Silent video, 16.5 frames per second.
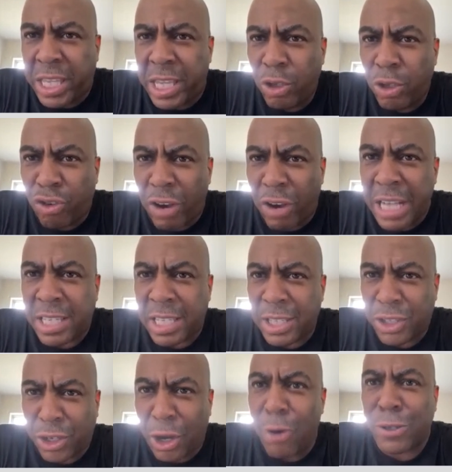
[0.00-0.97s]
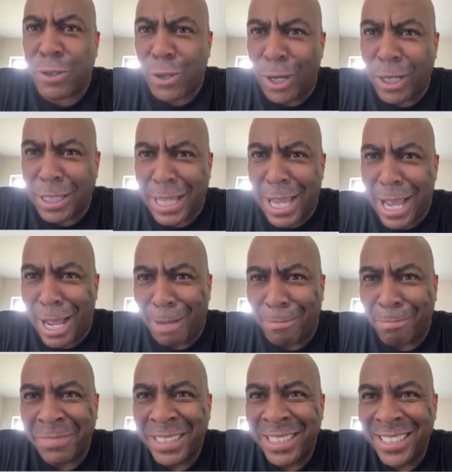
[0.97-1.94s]
kid dresses, skirts all the time.
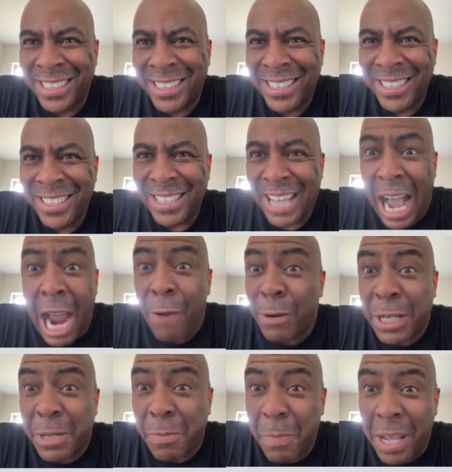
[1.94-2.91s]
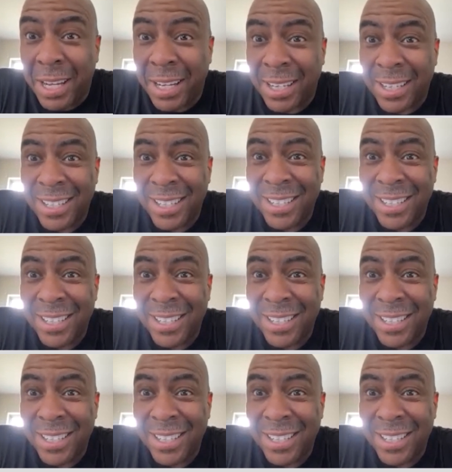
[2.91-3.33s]
Irish men.